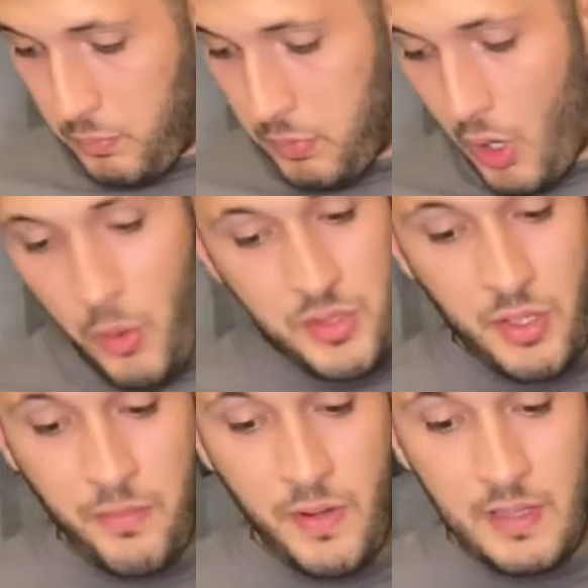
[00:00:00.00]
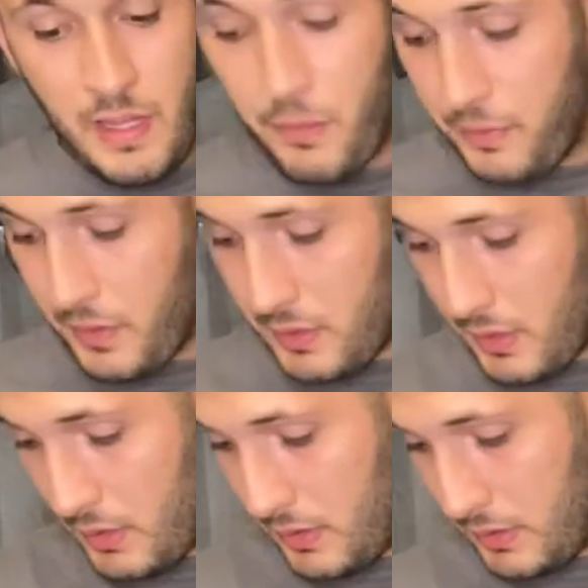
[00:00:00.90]
Go on to the Philadelphias.
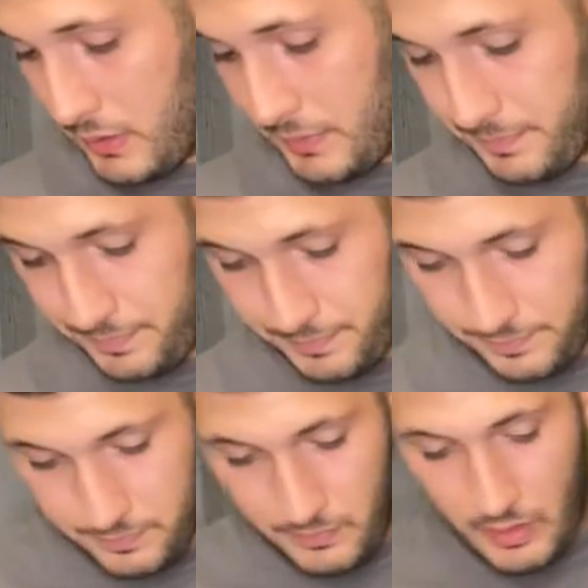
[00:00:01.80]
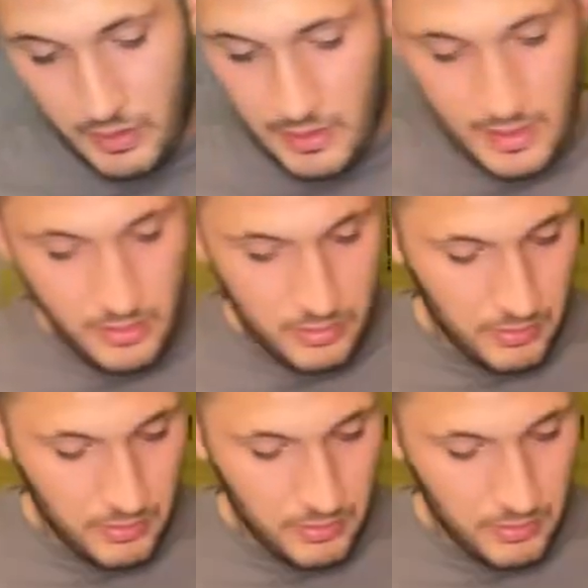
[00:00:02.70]
Now,